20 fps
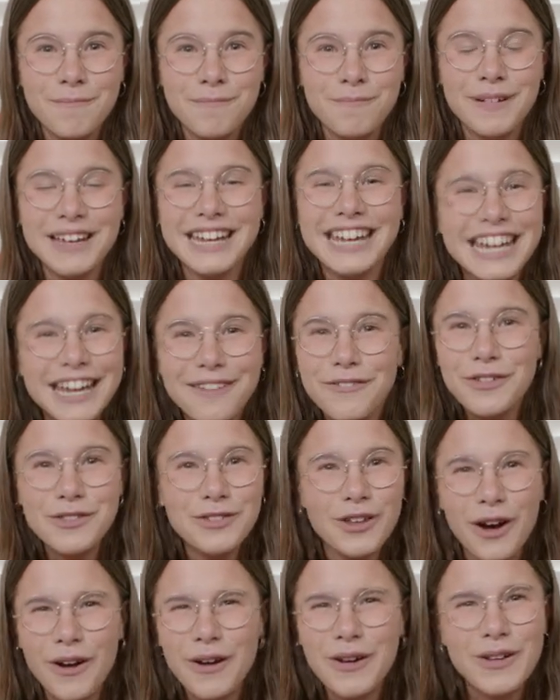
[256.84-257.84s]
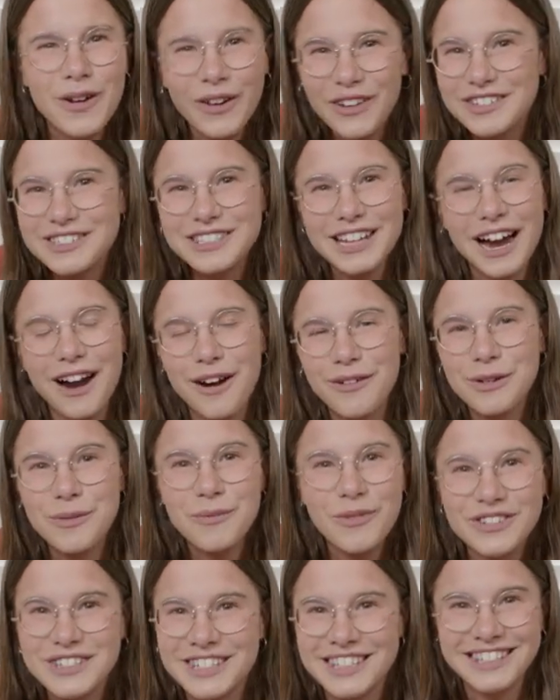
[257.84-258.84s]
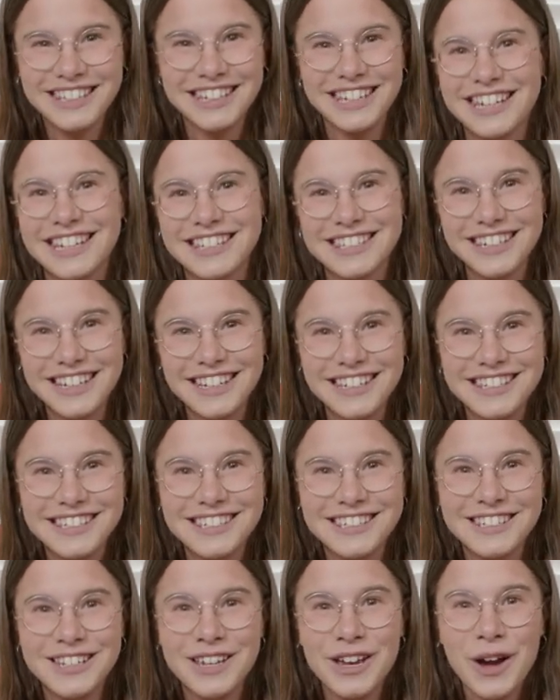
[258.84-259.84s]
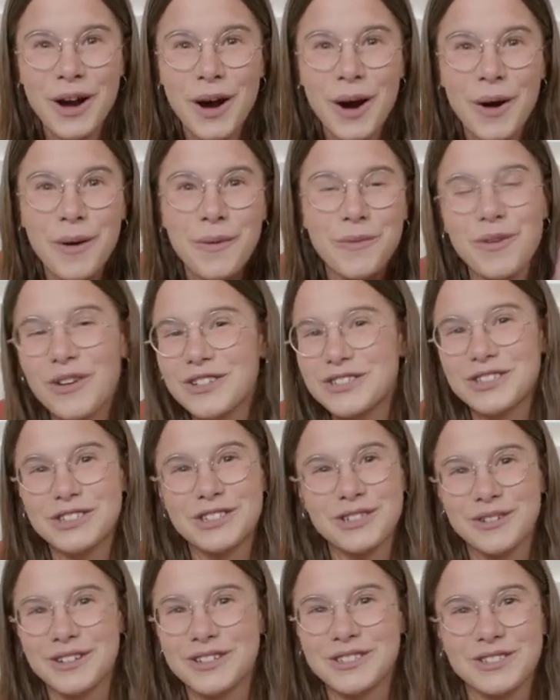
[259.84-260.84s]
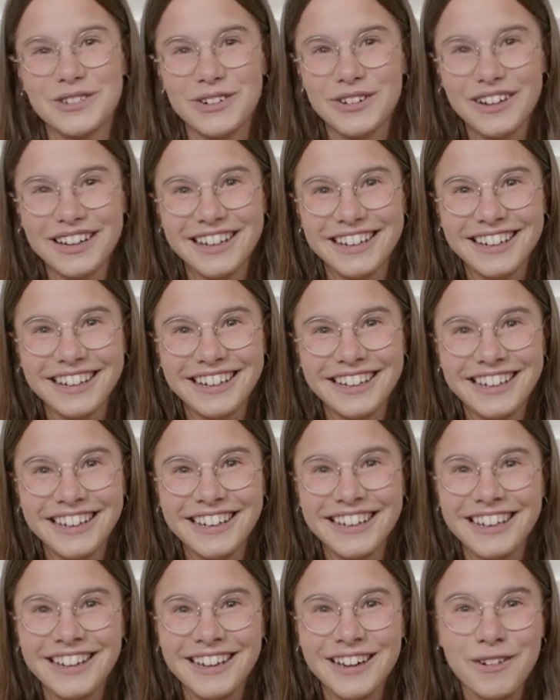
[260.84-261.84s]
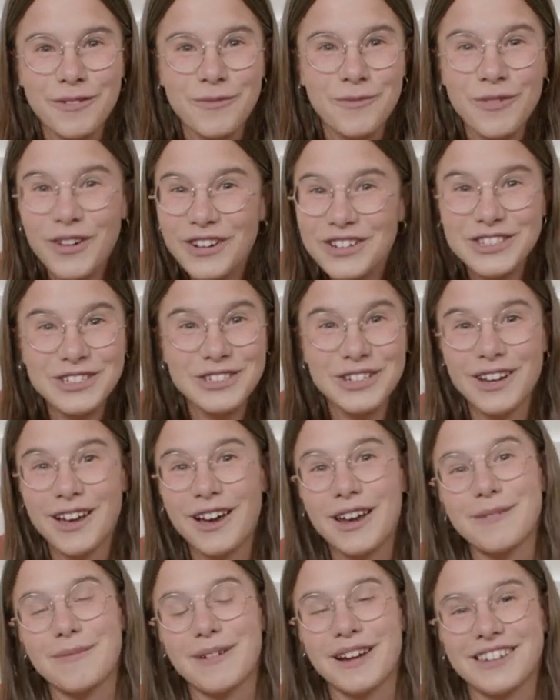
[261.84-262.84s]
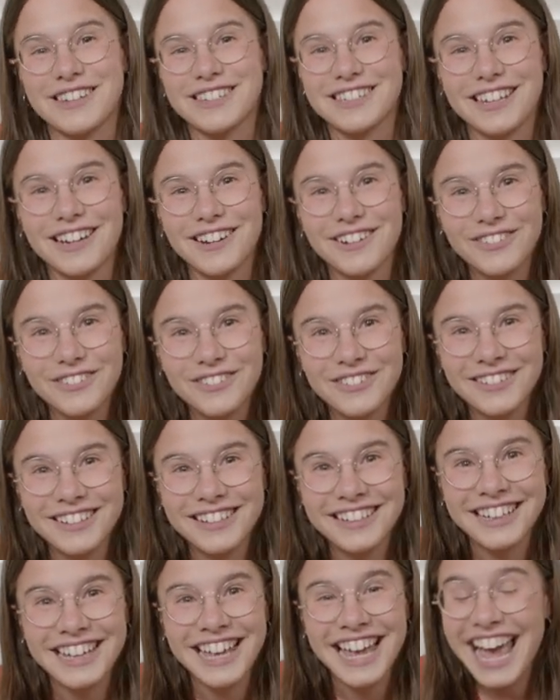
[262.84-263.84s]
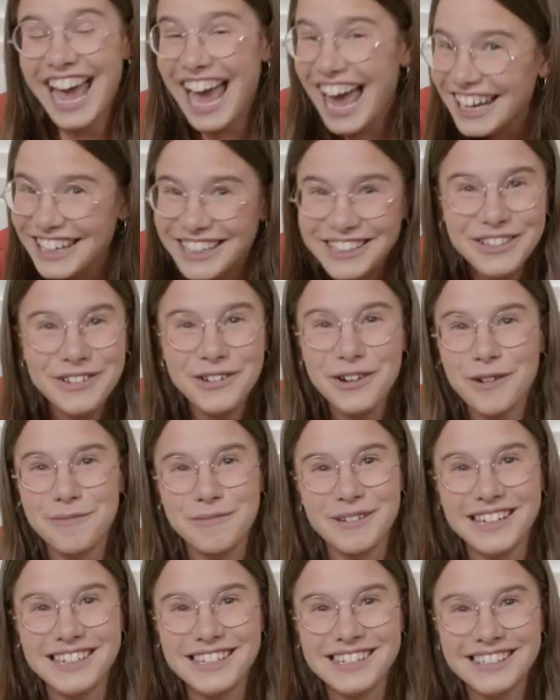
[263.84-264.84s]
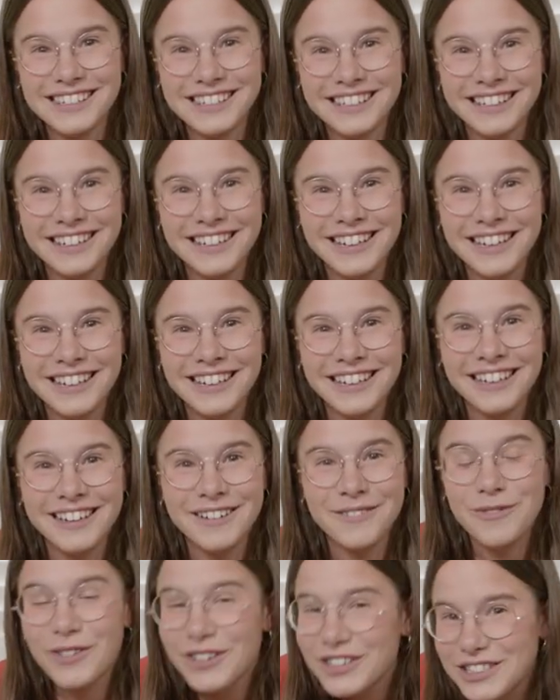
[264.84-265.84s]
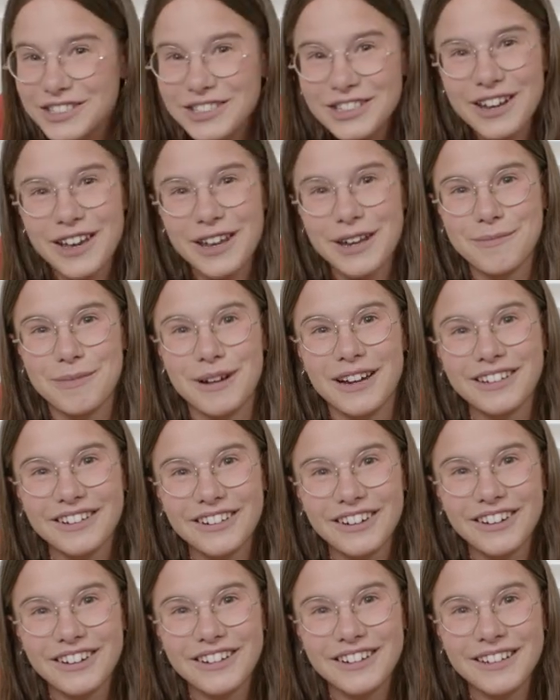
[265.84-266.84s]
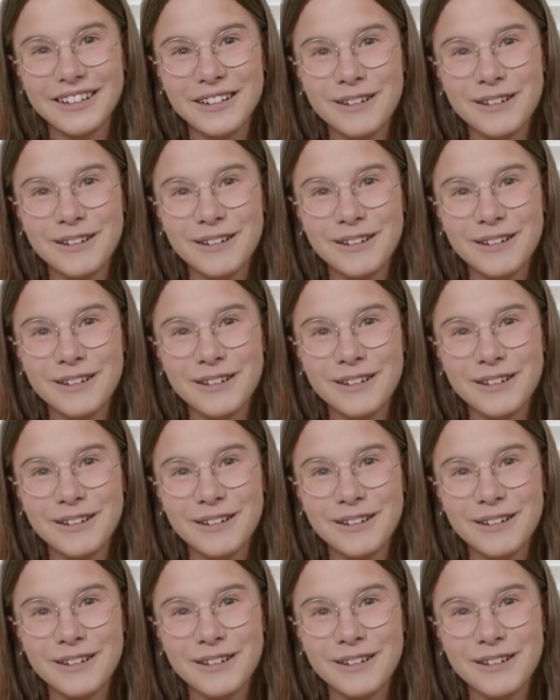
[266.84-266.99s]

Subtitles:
But even though lockdown wasn't the easiest, what did you enjoy? What did you learn about yourself? Any new hobbies? What did you learn about God?